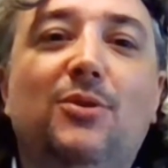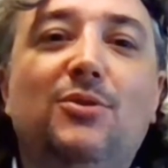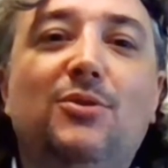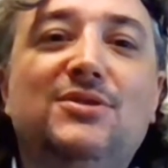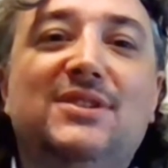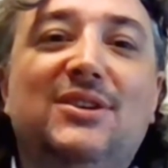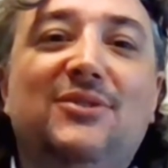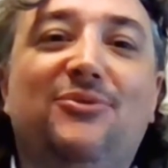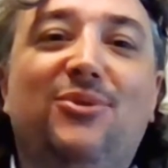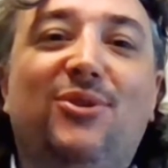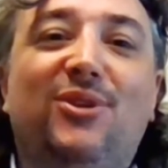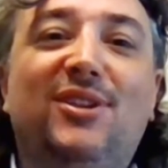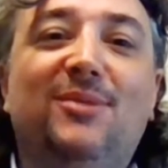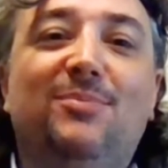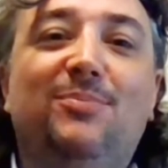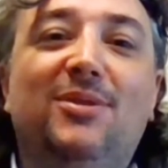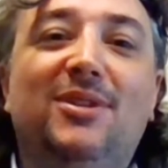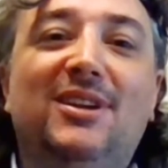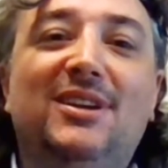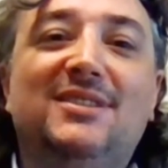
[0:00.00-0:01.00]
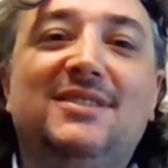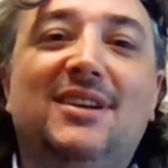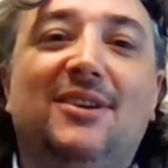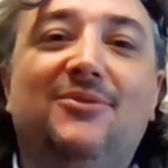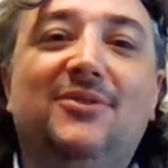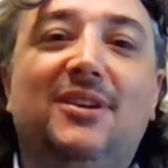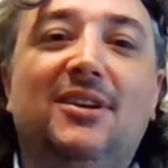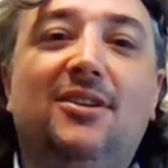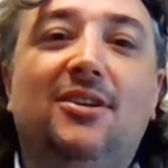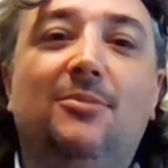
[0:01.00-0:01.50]
posing for the
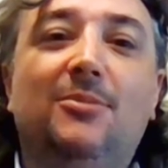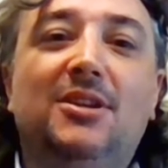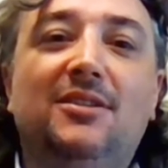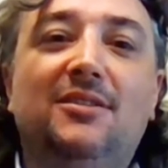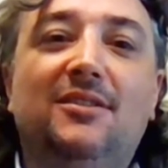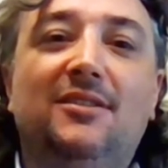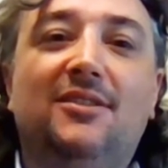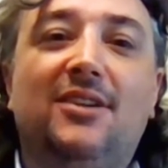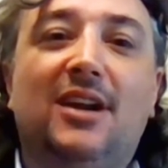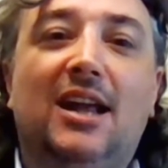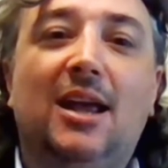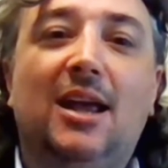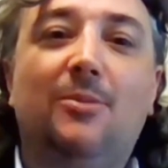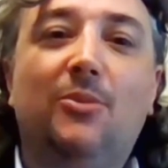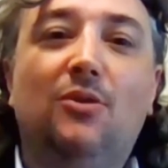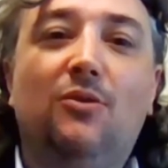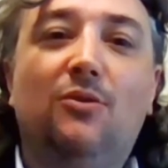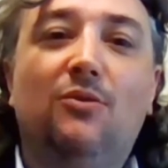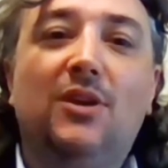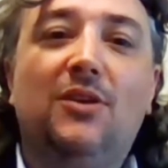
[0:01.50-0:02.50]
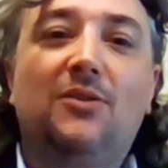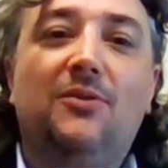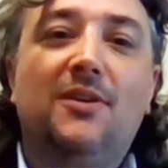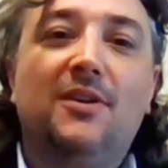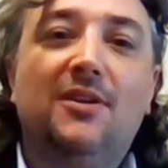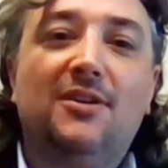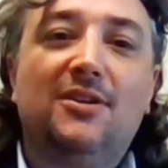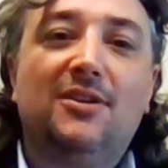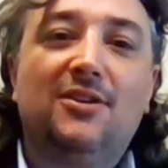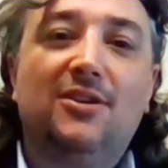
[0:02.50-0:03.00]
police after committing a crime with
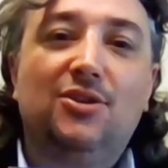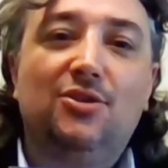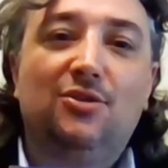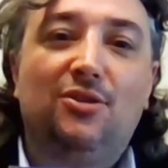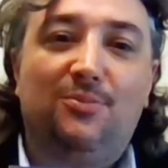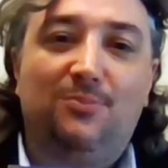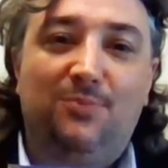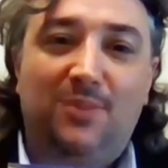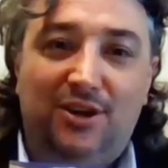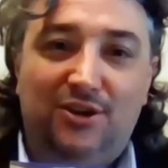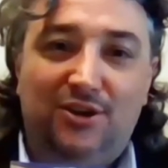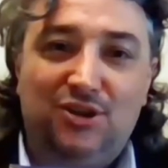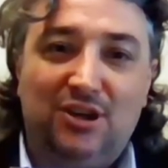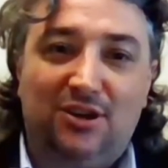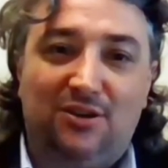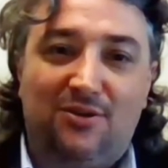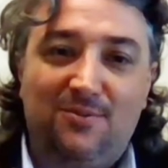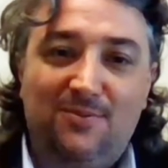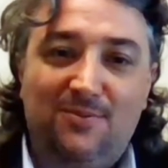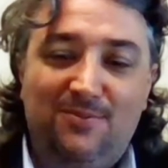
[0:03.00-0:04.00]
your picture.